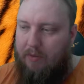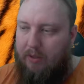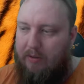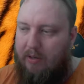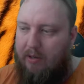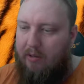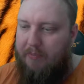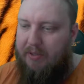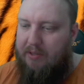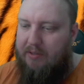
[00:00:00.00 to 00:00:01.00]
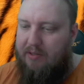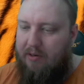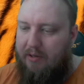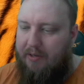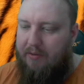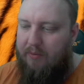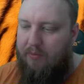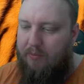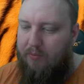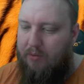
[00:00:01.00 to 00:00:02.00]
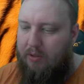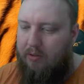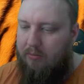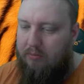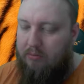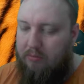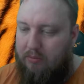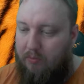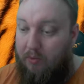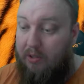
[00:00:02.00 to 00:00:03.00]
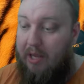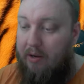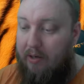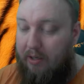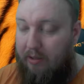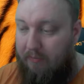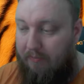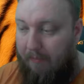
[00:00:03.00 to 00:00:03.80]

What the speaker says: And then I'll be starting to work out again.